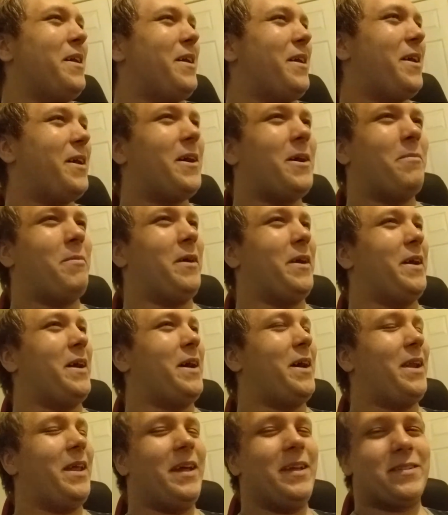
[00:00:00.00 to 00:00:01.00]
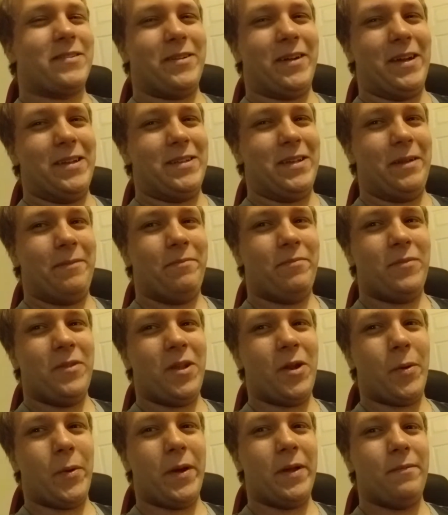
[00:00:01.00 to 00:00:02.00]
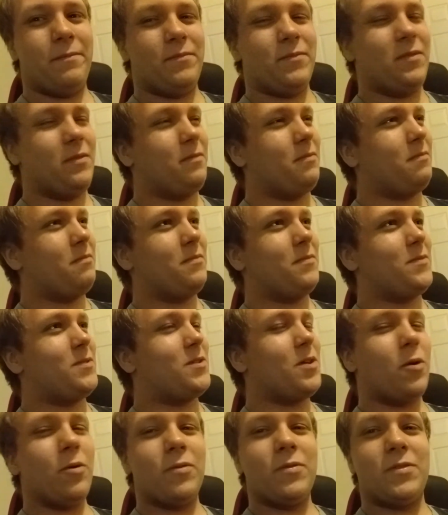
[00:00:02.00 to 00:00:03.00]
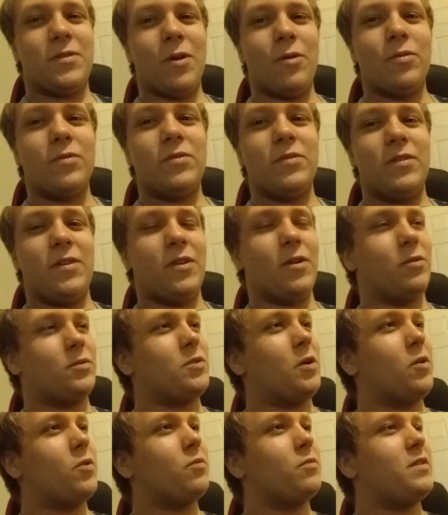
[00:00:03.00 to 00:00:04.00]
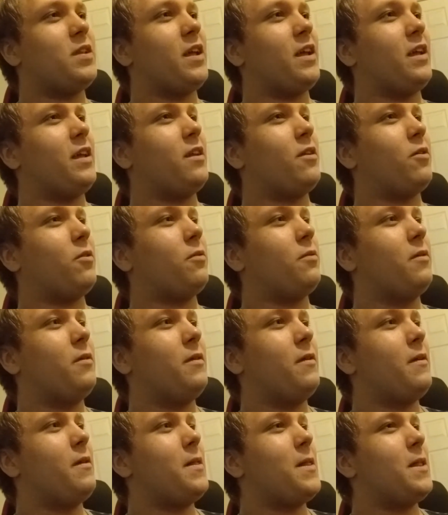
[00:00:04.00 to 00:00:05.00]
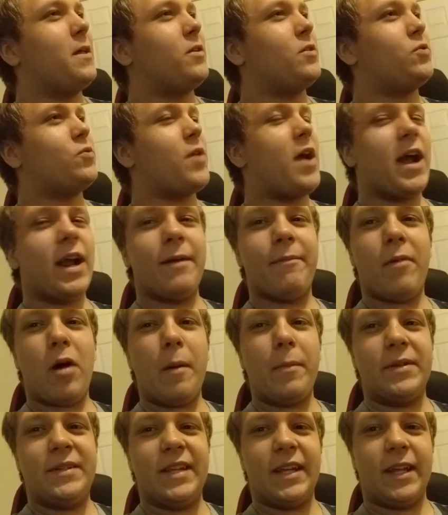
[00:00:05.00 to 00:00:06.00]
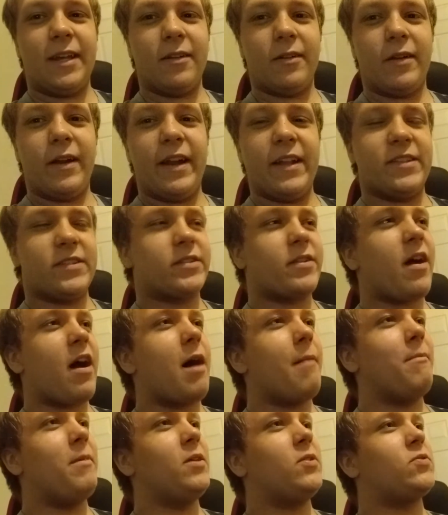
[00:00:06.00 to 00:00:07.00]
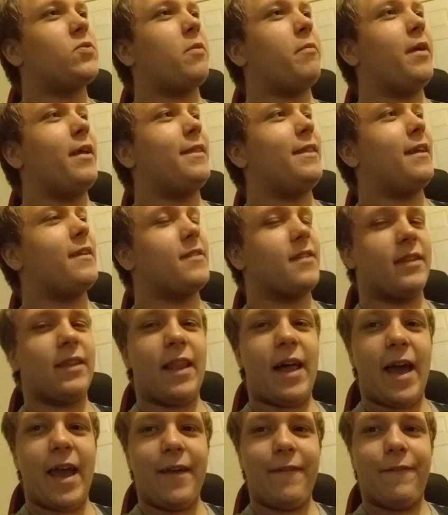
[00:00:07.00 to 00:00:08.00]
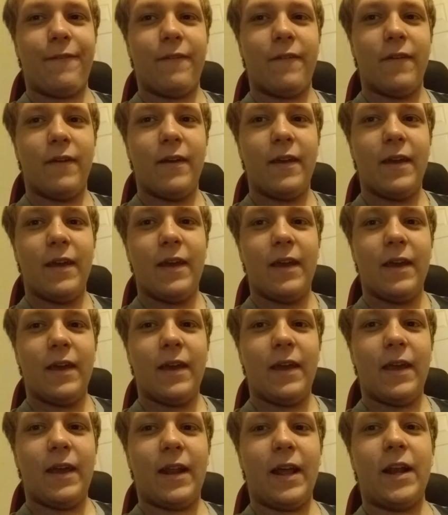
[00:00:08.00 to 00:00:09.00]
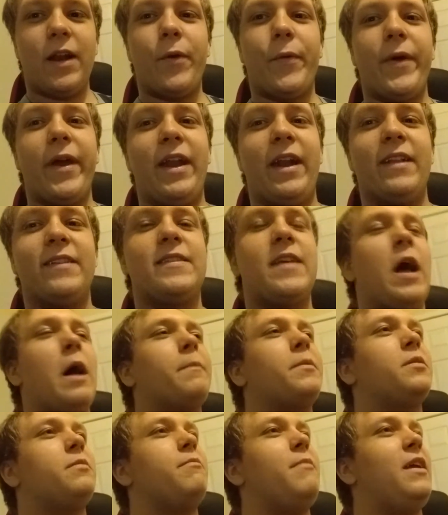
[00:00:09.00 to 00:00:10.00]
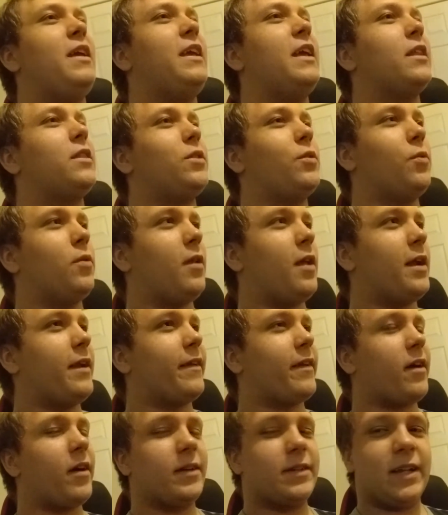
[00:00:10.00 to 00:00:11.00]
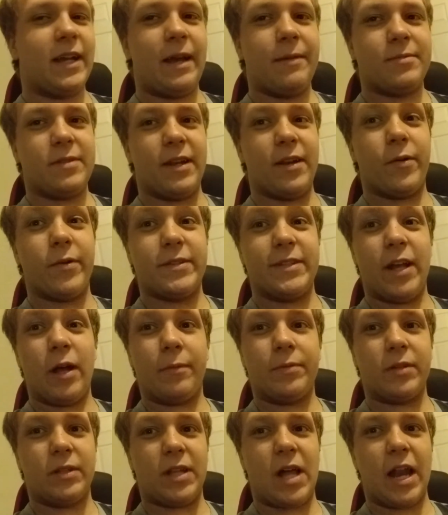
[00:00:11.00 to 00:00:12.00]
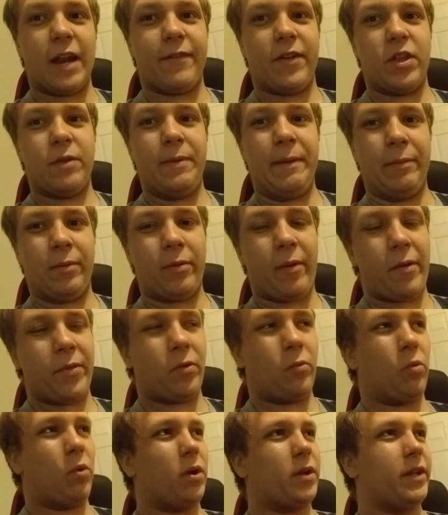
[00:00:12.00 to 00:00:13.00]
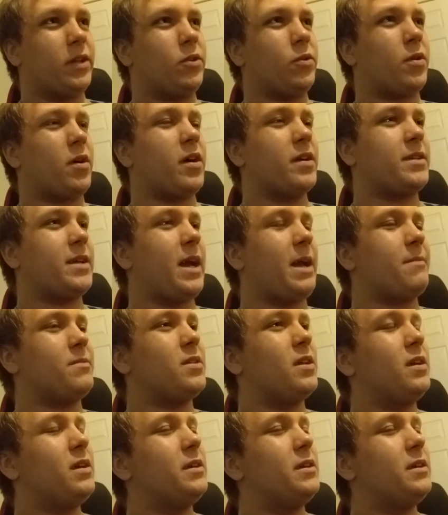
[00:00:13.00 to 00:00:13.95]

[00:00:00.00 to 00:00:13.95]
Oh my god, it's crazy. You know what? Don't take, Dragon Ball in particular, it's taught me so many things in life, and I know, and it's helped me get through a lot of hard times. I know it's helped a lot of other people around the world get through hard times.